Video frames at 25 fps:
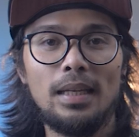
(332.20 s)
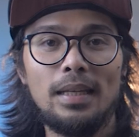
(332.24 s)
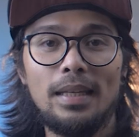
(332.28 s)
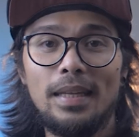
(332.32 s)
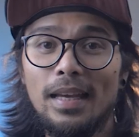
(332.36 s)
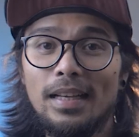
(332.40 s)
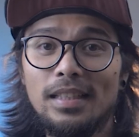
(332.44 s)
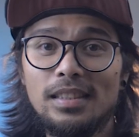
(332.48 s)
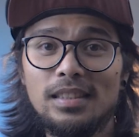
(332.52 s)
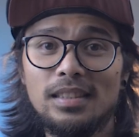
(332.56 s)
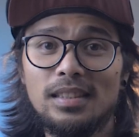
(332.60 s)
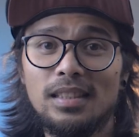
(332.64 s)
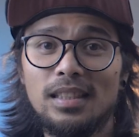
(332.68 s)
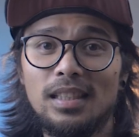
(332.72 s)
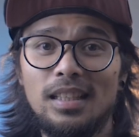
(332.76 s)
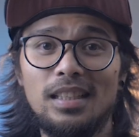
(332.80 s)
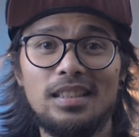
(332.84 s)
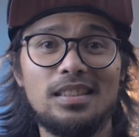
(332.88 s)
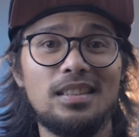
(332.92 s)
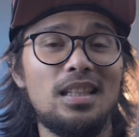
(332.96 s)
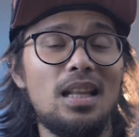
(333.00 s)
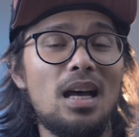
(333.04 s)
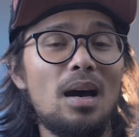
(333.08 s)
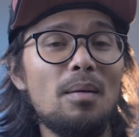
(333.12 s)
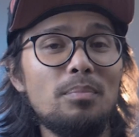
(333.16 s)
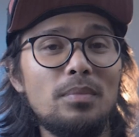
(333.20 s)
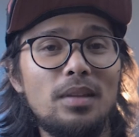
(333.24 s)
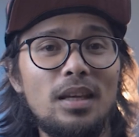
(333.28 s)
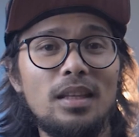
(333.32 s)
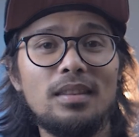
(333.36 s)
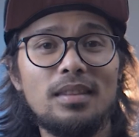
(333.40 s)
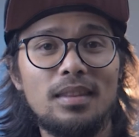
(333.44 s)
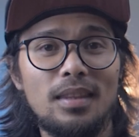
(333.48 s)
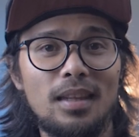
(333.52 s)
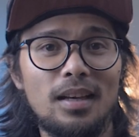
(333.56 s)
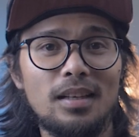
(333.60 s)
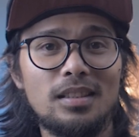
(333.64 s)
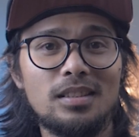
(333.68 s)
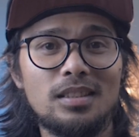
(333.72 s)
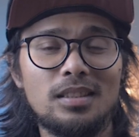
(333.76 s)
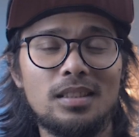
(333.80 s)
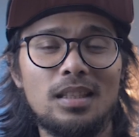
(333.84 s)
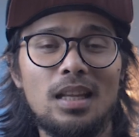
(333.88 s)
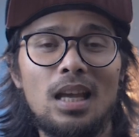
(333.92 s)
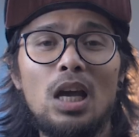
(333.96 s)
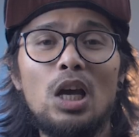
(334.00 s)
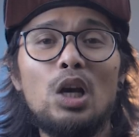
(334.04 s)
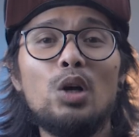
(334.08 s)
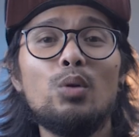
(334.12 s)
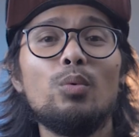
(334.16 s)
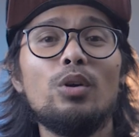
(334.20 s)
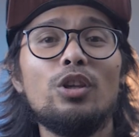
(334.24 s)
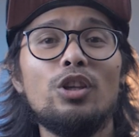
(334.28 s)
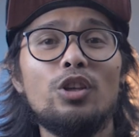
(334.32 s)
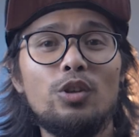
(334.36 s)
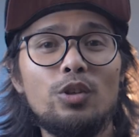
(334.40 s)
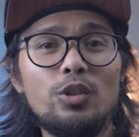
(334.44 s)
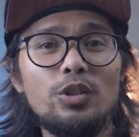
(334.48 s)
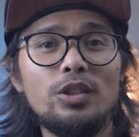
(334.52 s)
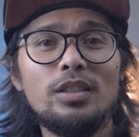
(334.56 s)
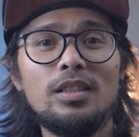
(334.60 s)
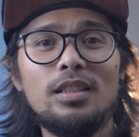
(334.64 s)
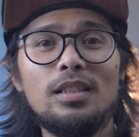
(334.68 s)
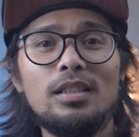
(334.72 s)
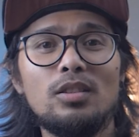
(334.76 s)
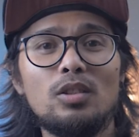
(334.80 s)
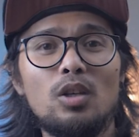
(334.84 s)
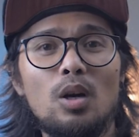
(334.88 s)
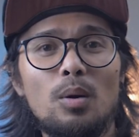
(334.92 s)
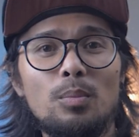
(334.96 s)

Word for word: Next is the update text. When you use this